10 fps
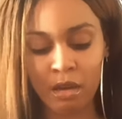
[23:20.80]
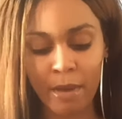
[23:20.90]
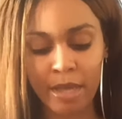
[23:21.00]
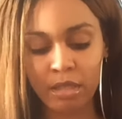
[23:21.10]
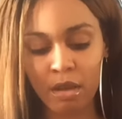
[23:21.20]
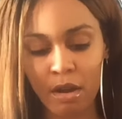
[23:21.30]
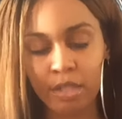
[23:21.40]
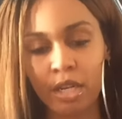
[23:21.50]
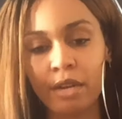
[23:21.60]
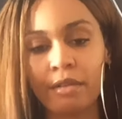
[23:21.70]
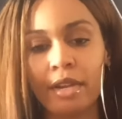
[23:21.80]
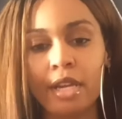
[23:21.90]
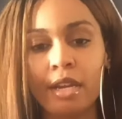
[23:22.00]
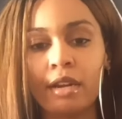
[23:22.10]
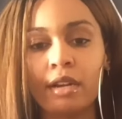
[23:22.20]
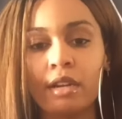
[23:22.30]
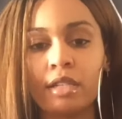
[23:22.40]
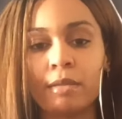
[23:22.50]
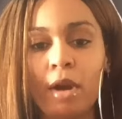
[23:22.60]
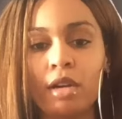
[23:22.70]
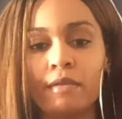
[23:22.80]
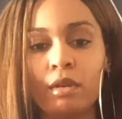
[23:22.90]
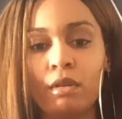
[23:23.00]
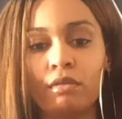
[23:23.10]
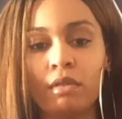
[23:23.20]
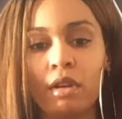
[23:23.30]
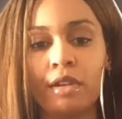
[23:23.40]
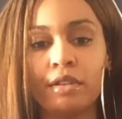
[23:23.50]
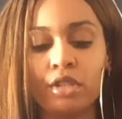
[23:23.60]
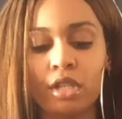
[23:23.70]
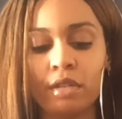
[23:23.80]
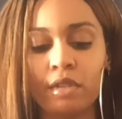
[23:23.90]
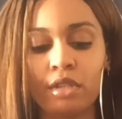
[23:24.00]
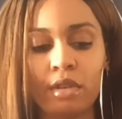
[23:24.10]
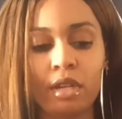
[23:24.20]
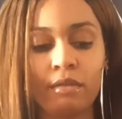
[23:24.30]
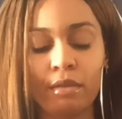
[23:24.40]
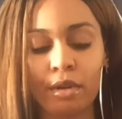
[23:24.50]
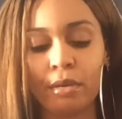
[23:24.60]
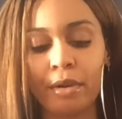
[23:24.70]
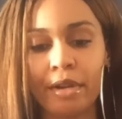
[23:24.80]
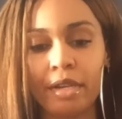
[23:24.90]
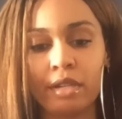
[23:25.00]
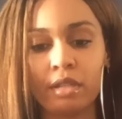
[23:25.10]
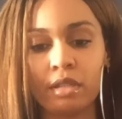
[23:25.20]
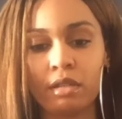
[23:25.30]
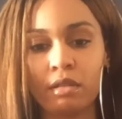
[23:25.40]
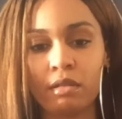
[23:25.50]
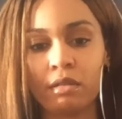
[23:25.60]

why is the heart chakra here as a part of the overall energy of this reading for aquarius